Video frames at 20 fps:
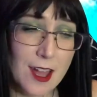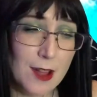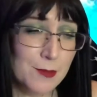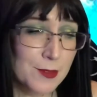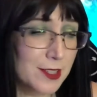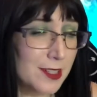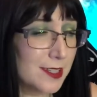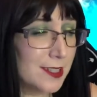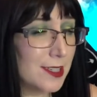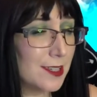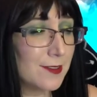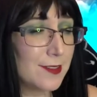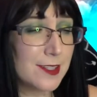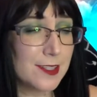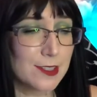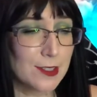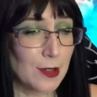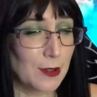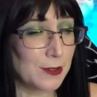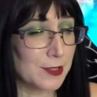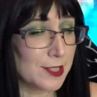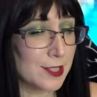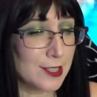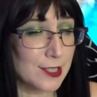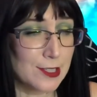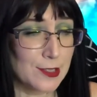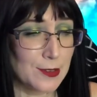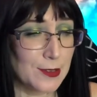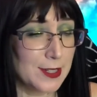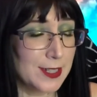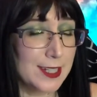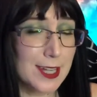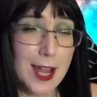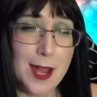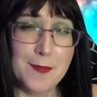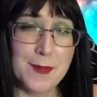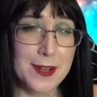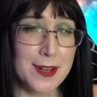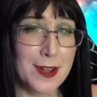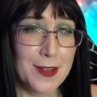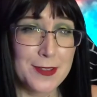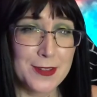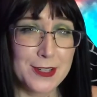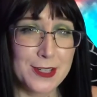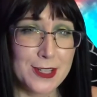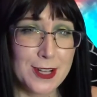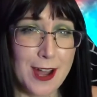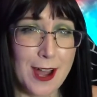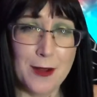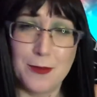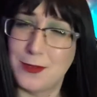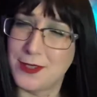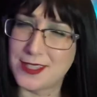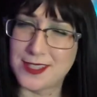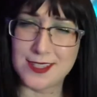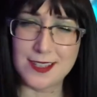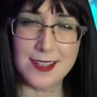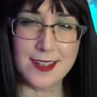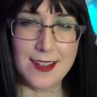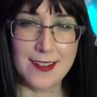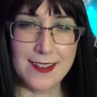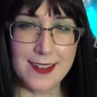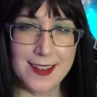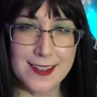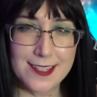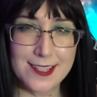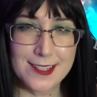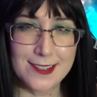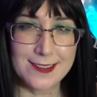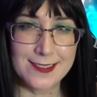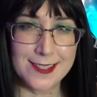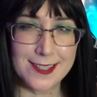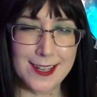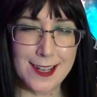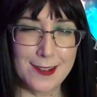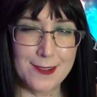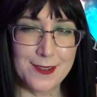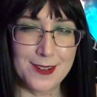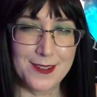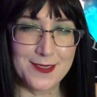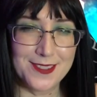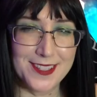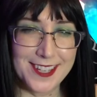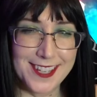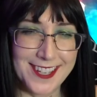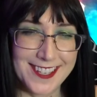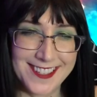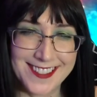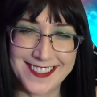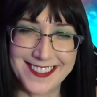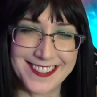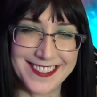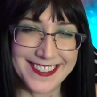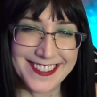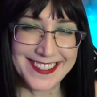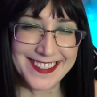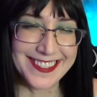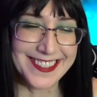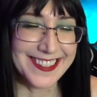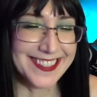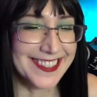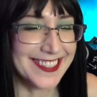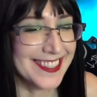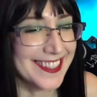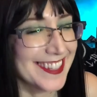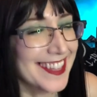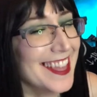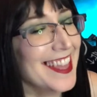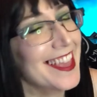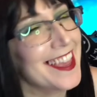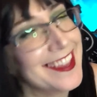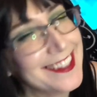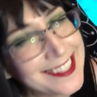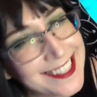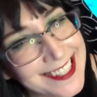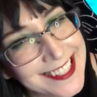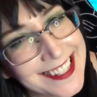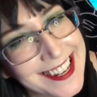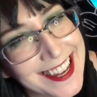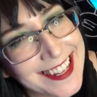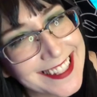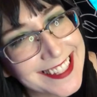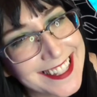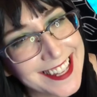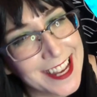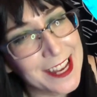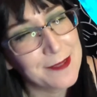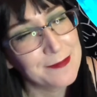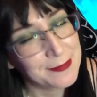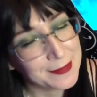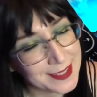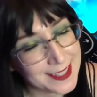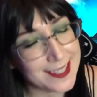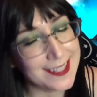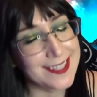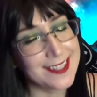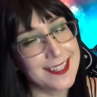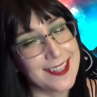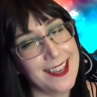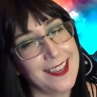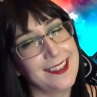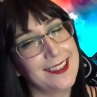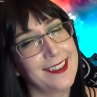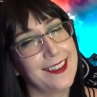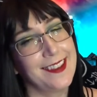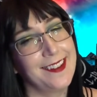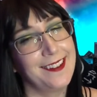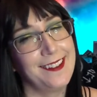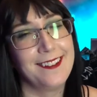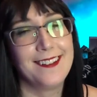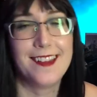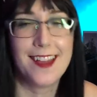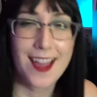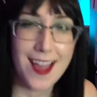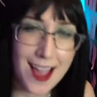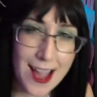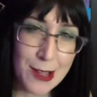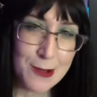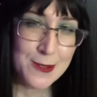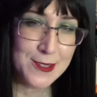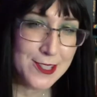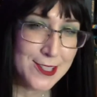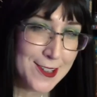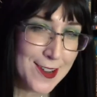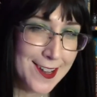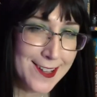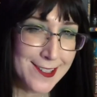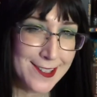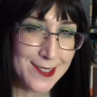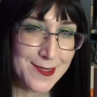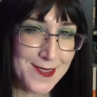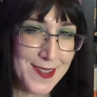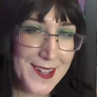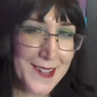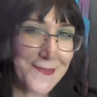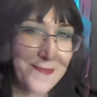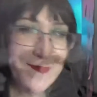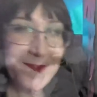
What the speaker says: gonna give this ghostly story time another shot. We'll see how that turns out, won't we? Till next time, please take care. I will try as well.